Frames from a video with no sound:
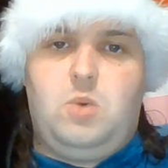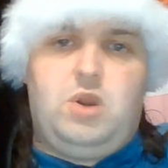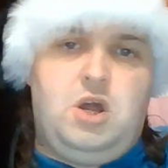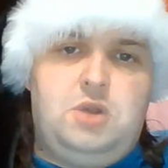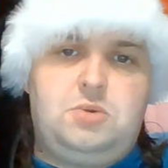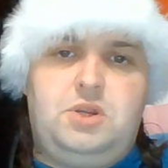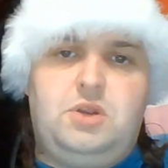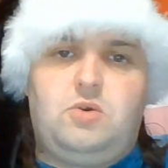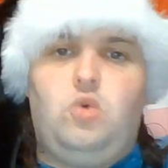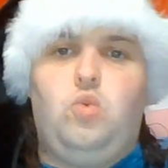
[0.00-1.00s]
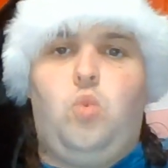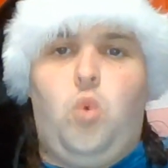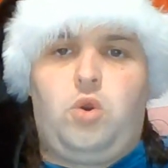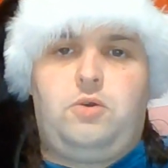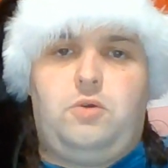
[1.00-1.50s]
The 100-year-old
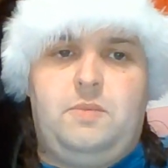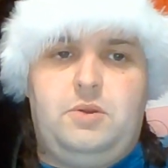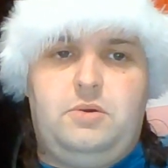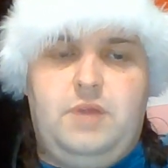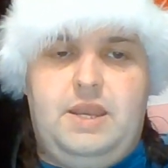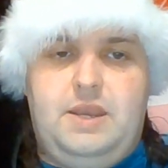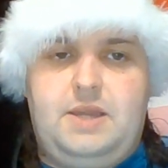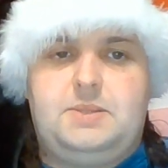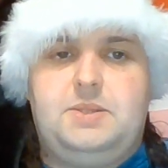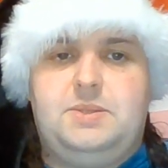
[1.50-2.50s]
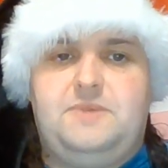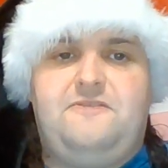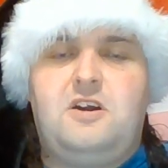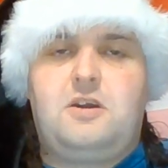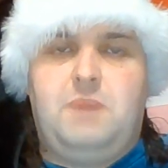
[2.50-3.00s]
war criminal and Nixon's
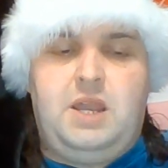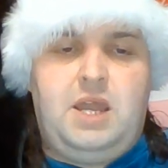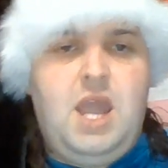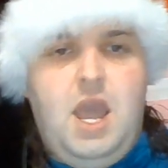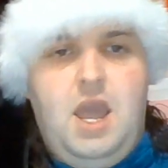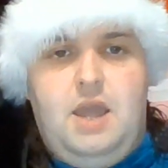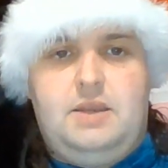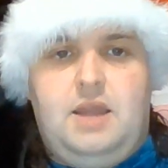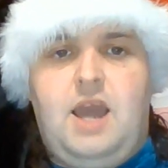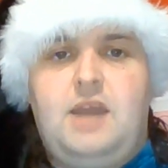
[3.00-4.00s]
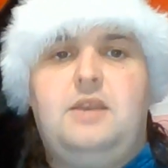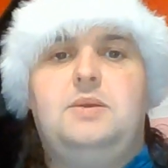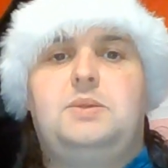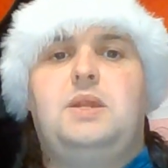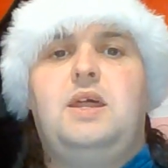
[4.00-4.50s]
fuck buddy died
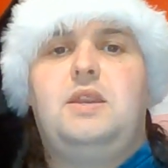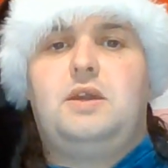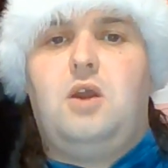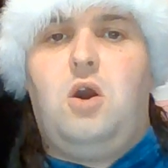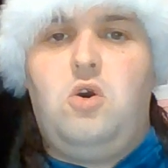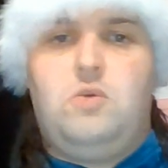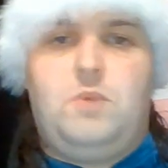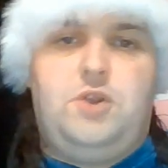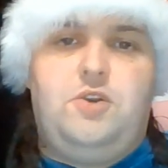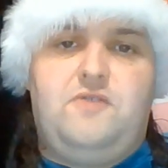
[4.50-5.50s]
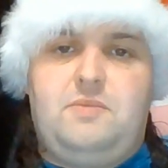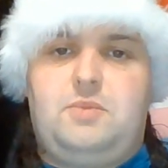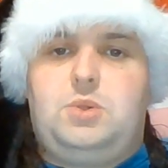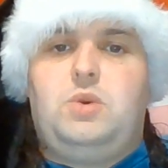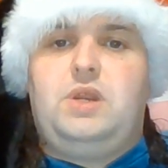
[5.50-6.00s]
at his Connecticut home on
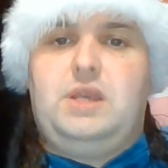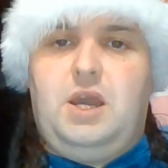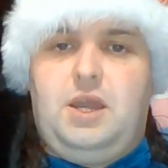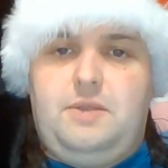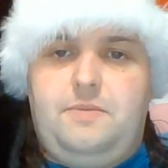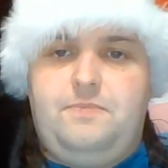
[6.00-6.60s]
November 29th.